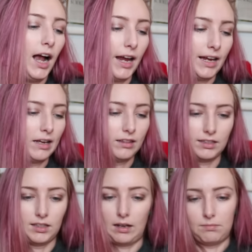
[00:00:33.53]

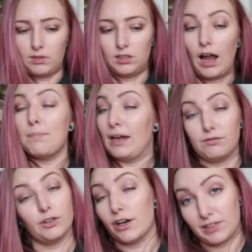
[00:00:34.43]
I paid
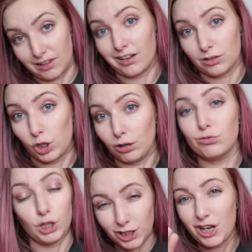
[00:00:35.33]
for everything, so
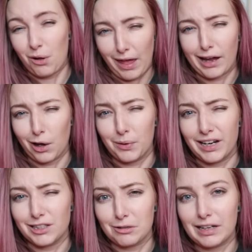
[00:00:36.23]
just know that going
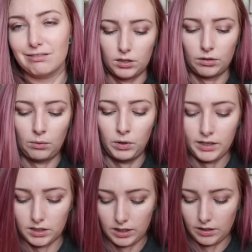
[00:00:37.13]
into it. So I
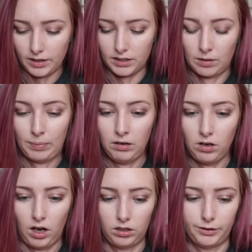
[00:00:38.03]
wanted to tell you guys about
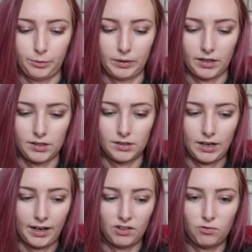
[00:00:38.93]
Hollar because
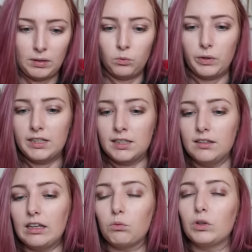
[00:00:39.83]
I have been
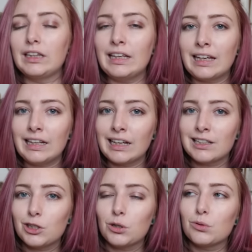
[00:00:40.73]
recently really getting
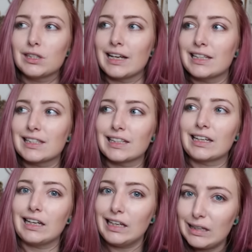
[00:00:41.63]
into sites
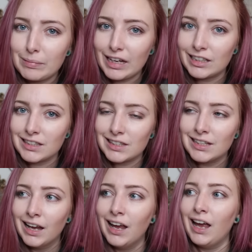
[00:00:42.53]
like Ebates
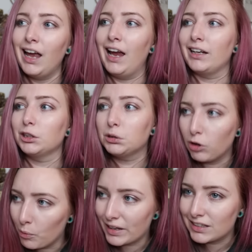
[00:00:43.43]
and
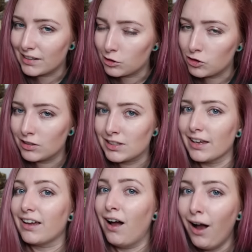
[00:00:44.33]
Chrome extensions
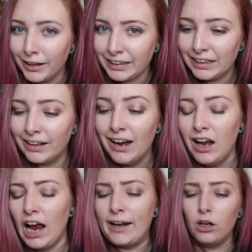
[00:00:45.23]
like Honey
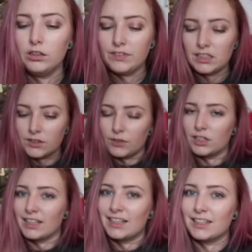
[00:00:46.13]
and all of these different
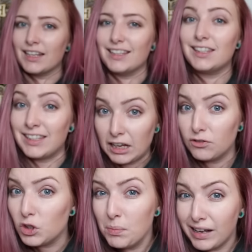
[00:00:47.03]
sites that
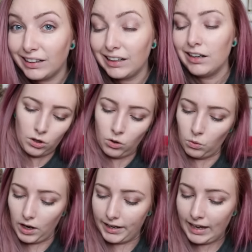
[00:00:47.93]
save you money.
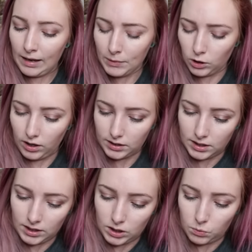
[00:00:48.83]
So I came across
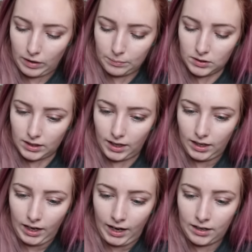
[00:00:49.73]
this
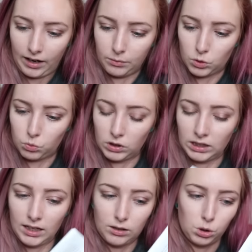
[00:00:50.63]
website and I was
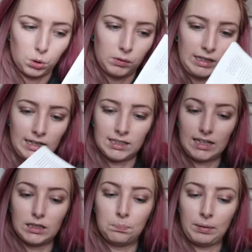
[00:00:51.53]
really intrigued.
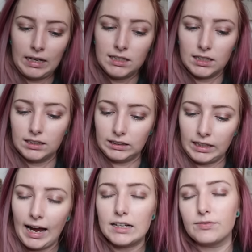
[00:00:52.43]
It's
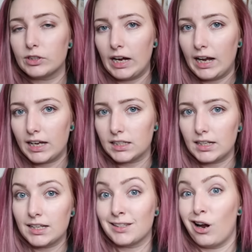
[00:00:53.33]
basically advertised
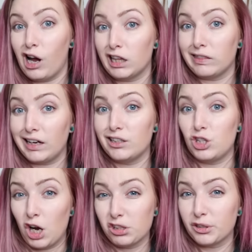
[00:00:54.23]
as an online
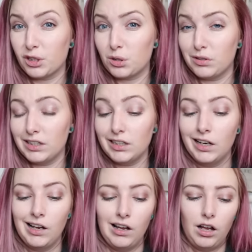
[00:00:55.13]
dollar store.
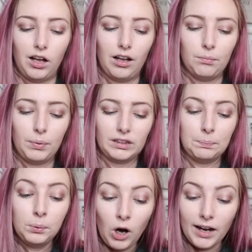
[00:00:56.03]
But the
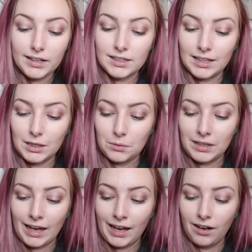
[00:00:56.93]
products that you
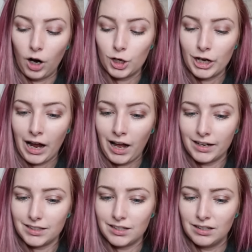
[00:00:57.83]
get are
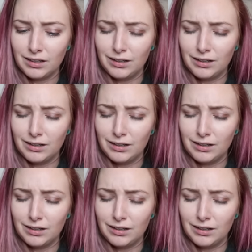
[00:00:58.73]
not